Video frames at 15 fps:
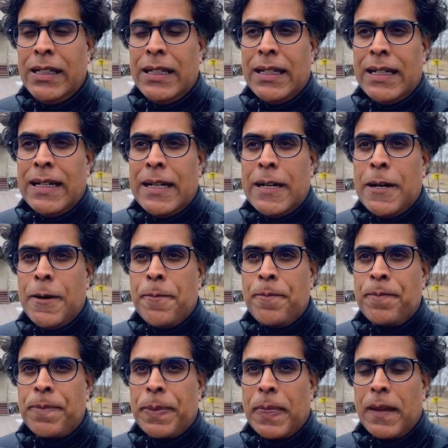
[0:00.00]

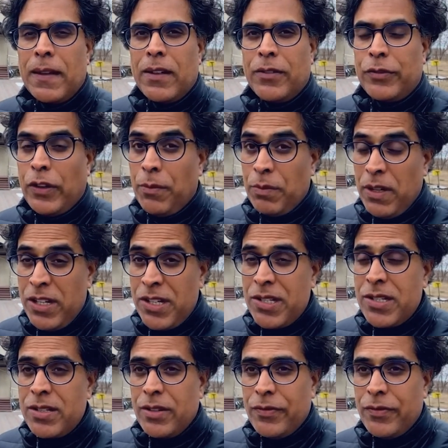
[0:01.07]
From this